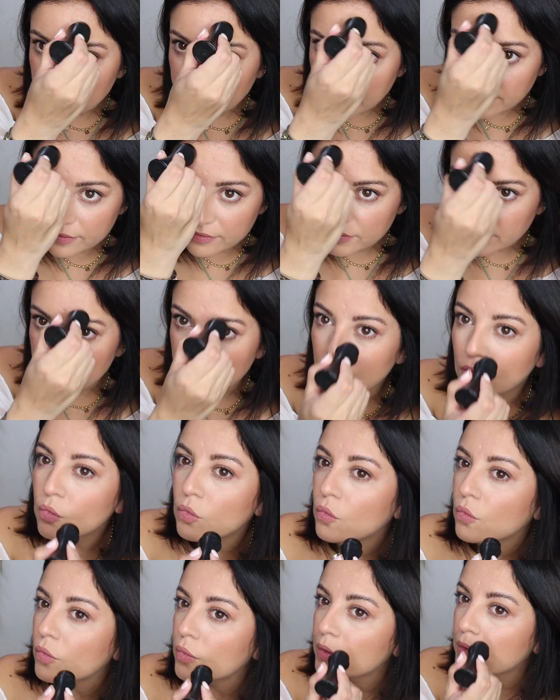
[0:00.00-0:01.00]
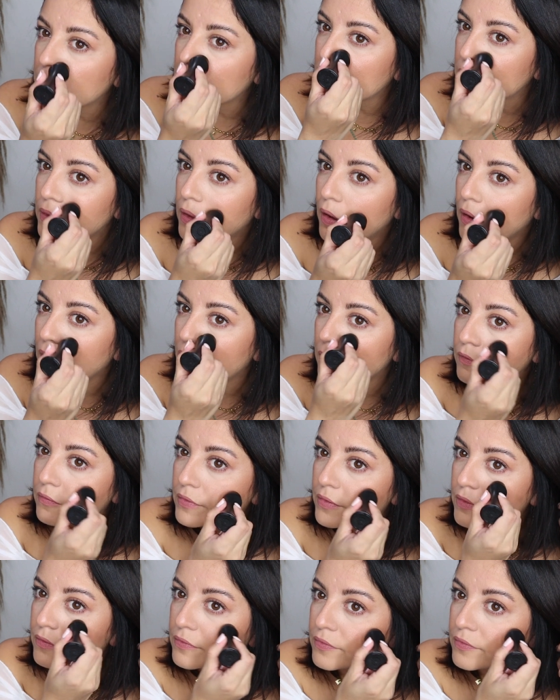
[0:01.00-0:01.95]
get the oil off your